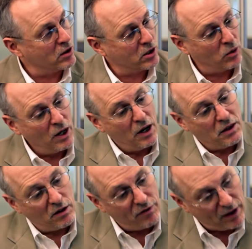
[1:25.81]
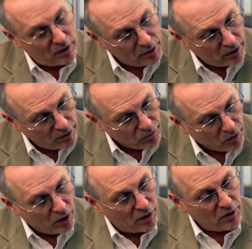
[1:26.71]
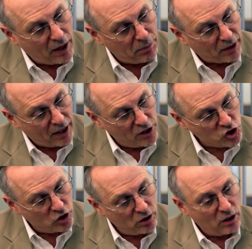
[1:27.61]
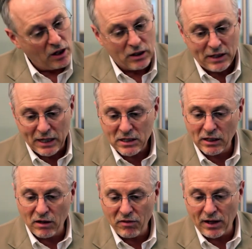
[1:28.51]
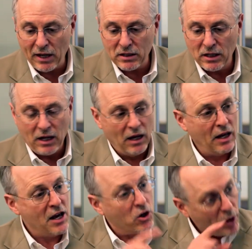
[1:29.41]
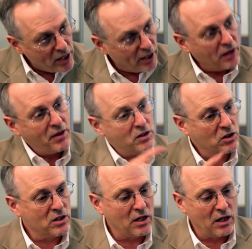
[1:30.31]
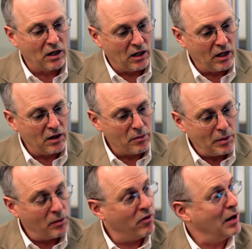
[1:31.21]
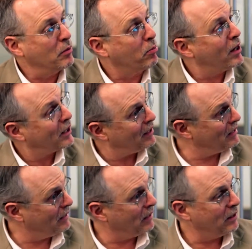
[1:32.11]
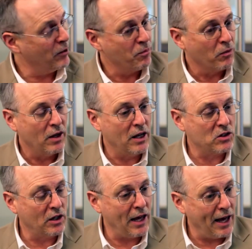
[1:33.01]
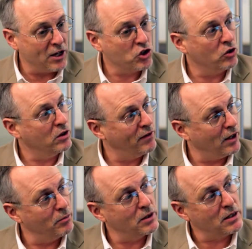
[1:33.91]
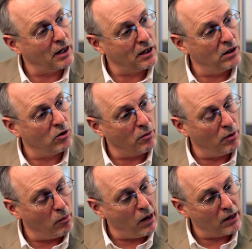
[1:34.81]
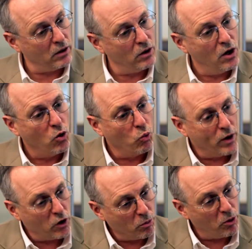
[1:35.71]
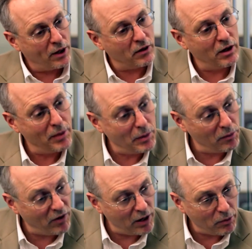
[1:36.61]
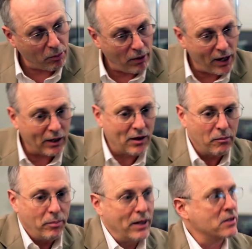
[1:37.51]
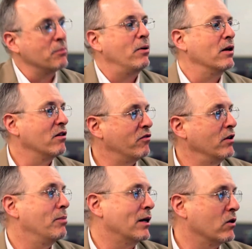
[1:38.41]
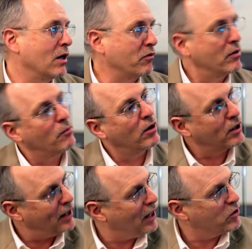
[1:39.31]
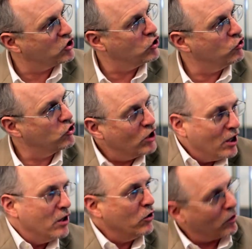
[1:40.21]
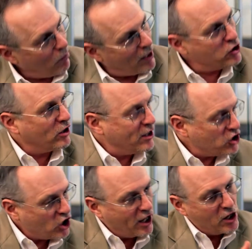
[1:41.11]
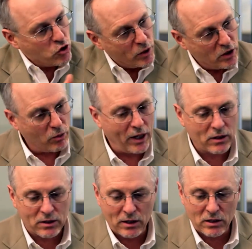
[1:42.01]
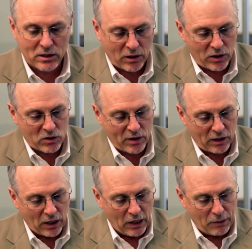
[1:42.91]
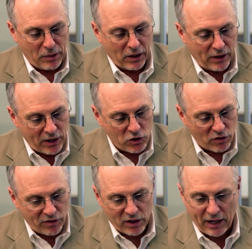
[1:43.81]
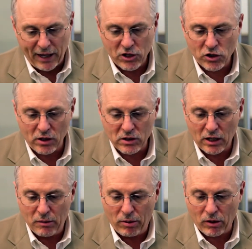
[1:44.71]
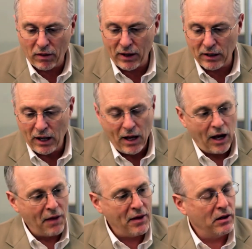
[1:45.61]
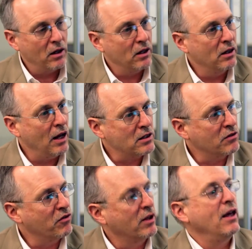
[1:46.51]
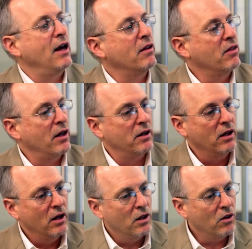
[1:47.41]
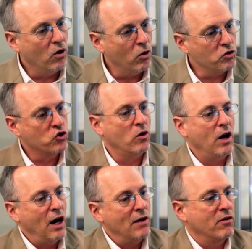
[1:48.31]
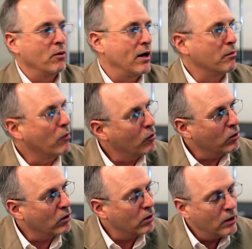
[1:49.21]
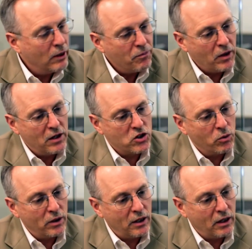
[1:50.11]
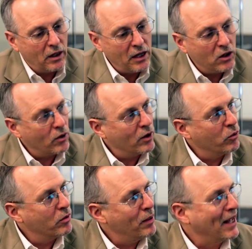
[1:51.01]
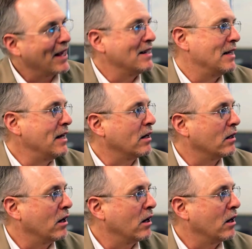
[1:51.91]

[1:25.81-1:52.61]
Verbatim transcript: So right. The development of the application, testing of that, iterating it, that is to say, in the minimum viable product idea, it's an agile development cycle or model, where you put out the minimum viable product, and then based upon the feedback you get from the market, how it's used, you can modulate, change, redirect as necessary, so that being light on your feet and agile is a key part of that. And then not to forget that the whole drive around mobile is to really integrate with back-end data.